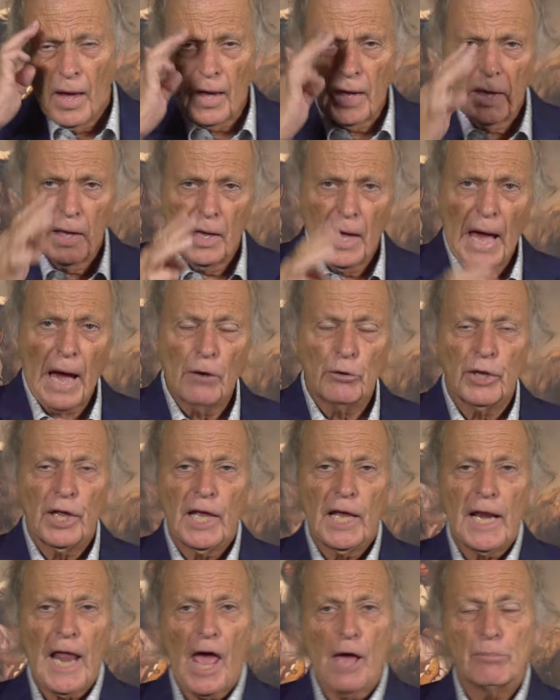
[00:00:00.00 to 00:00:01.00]
Hey,
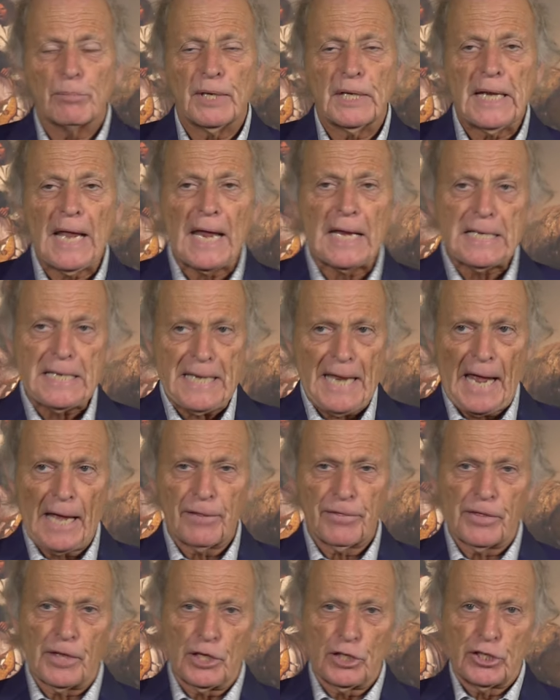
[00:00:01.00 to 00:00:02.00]
howdy and happy day.
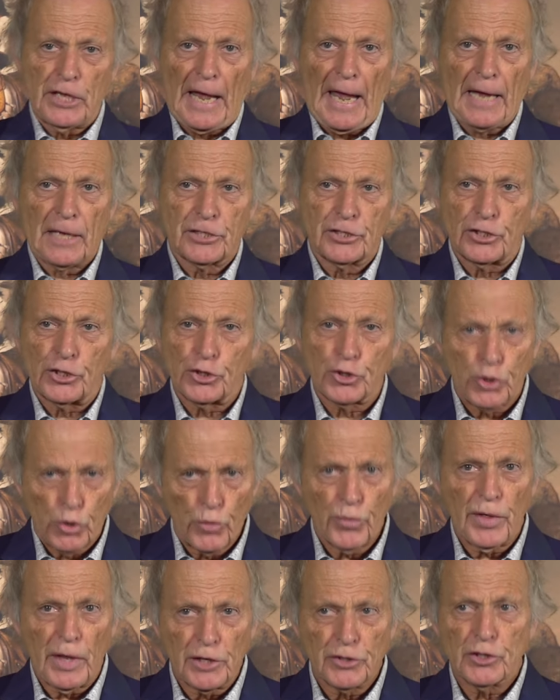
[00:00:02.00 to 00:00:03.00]
Death and taxes,
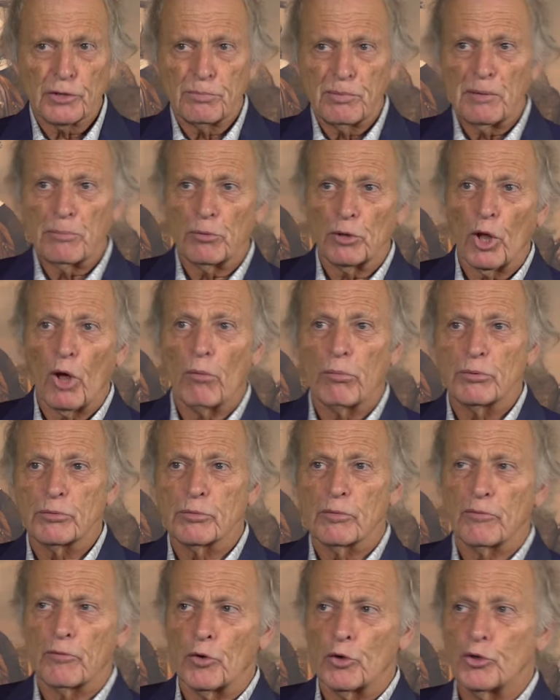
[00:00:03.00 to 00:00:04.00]
two things that people always
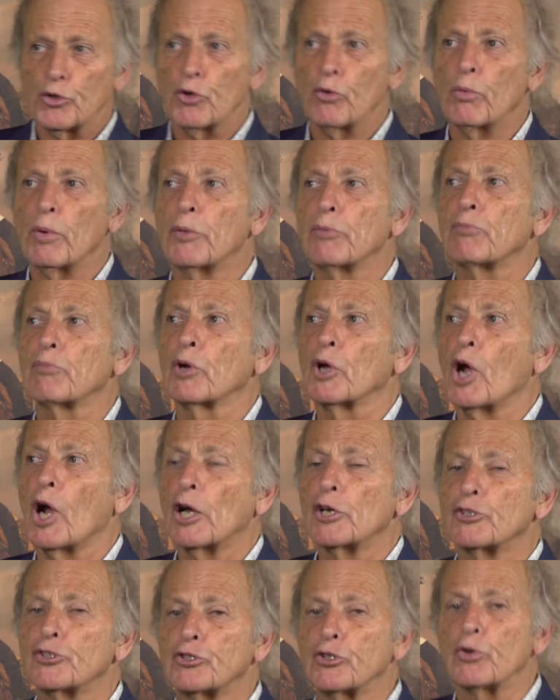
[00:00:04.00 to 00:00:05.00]
refer to with
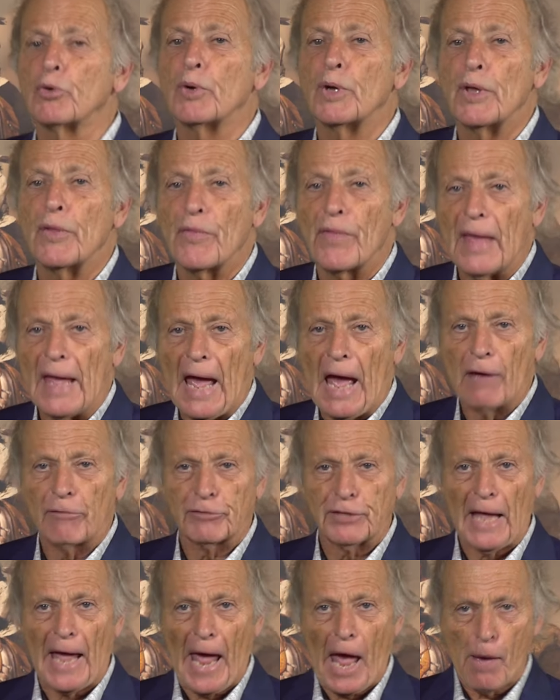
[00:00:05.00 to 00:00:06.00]
regards to they
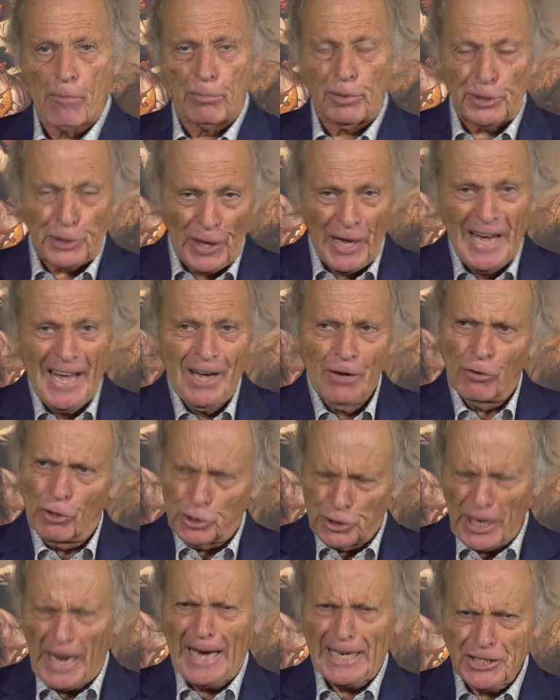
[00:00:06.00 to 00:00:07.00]
have to happen.
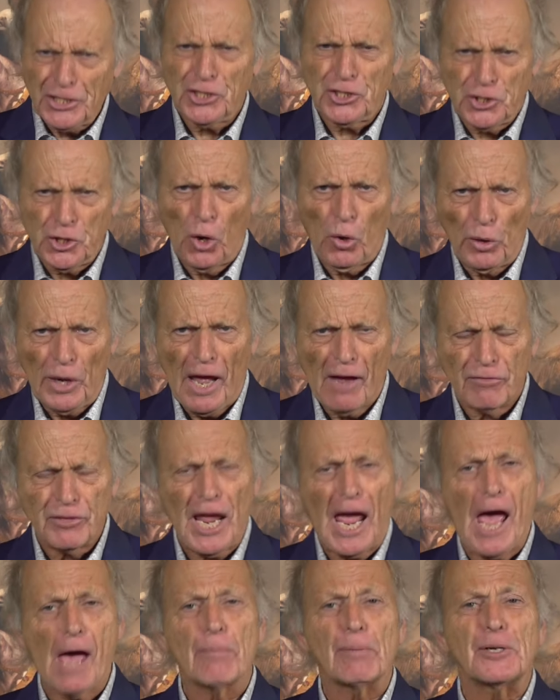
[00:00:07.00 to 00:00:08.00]
Well, taxes don't have
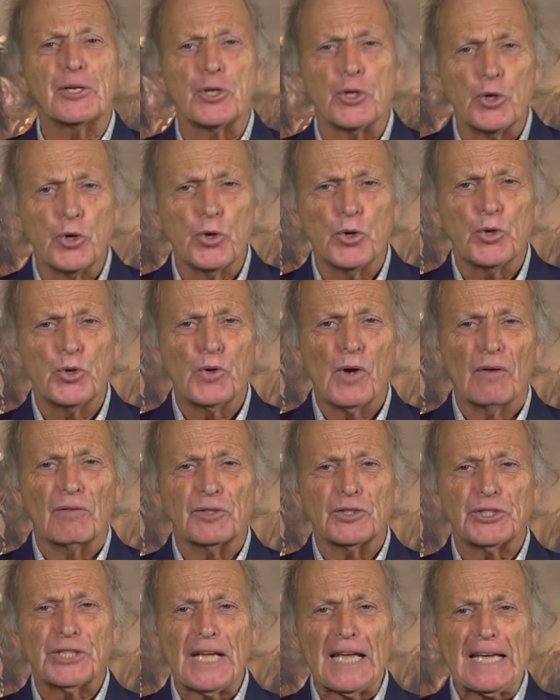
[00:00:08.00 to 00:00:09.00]
to happen. You do have
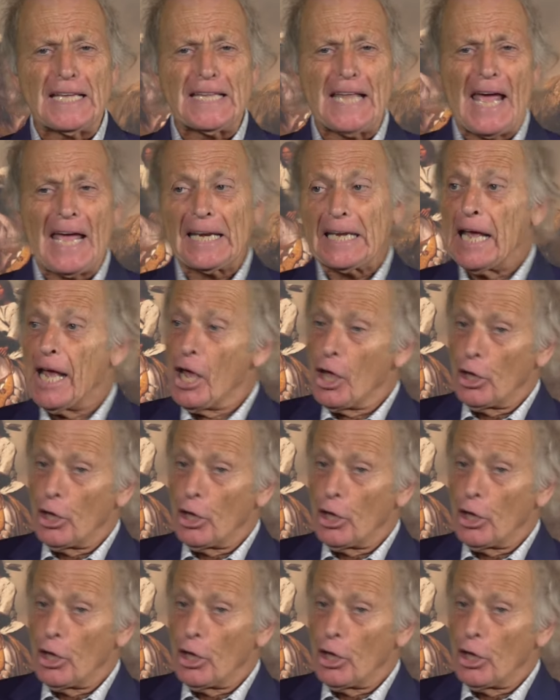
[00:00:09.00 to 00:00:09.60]
a say in that.